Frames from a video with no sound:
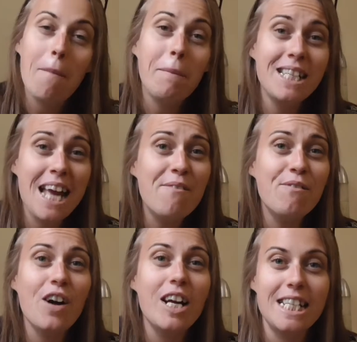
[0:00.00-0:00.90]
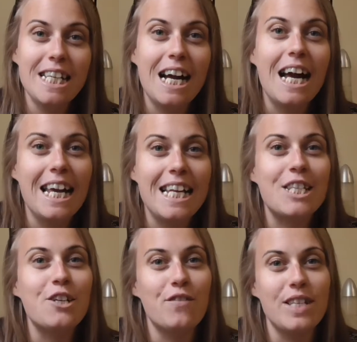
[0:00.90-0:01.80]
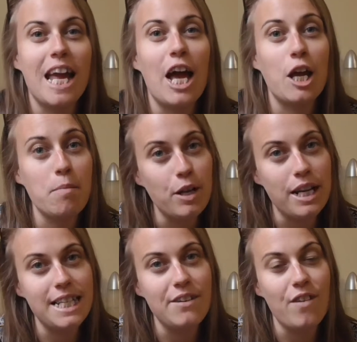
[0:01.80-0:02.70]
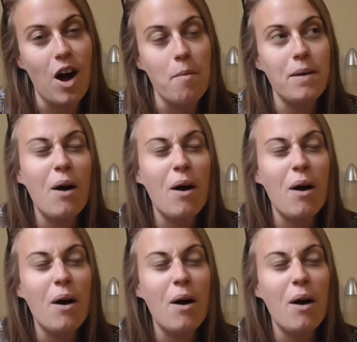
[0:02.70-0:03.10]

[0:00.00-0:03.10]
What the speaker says: My 10th idea is to visit a community farm.